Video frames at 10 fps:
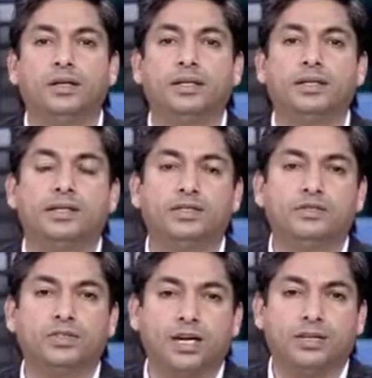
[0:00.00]
In case
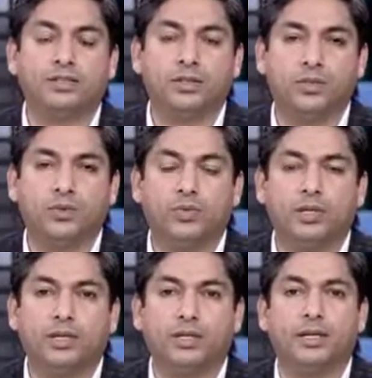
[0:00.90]
of scanners are not
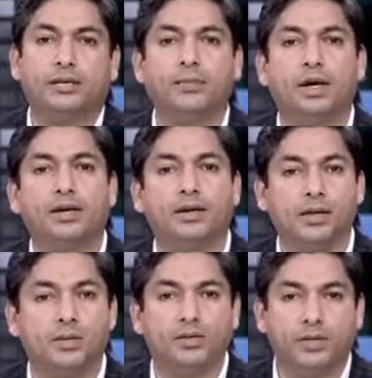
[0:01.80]
working, then my
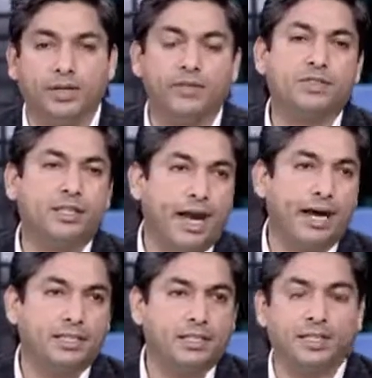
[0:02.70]
driver gives
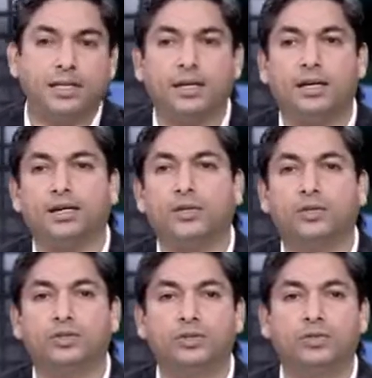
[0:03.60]
cash. There are
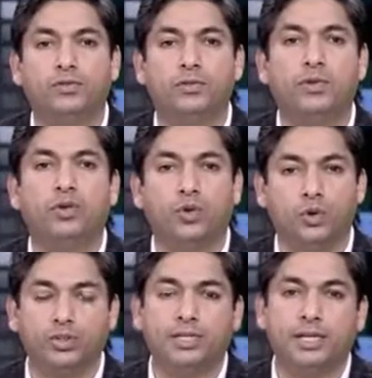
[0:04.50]
lots of
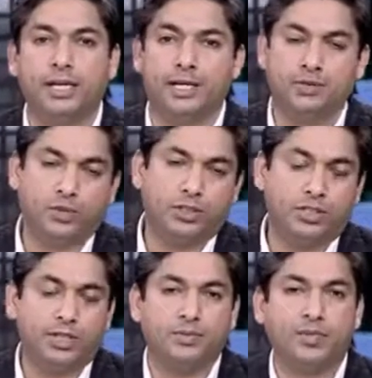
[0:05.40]
tolls still, as what
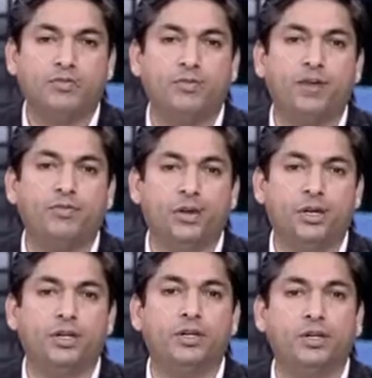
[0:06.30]
sir has briefed.
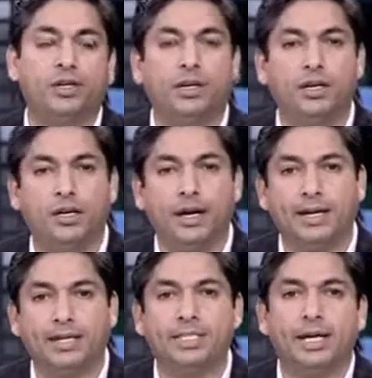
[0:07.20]
540
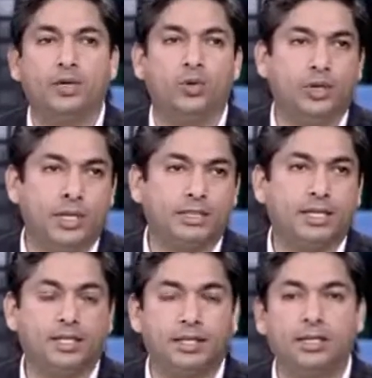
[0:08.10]
NHAI toll tax
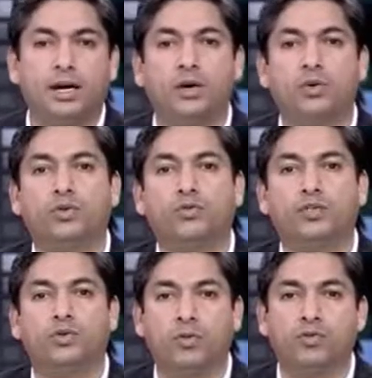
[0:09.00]
are there, out of
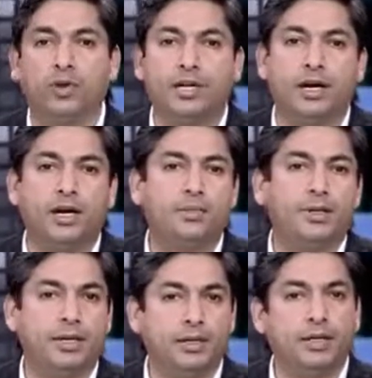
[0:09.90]
which 440 are
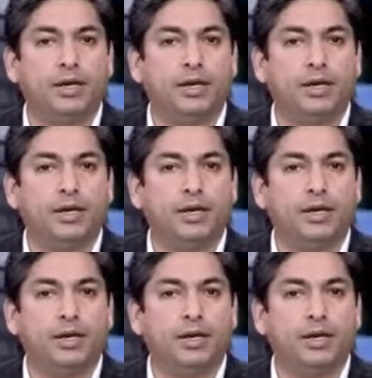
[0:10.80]
being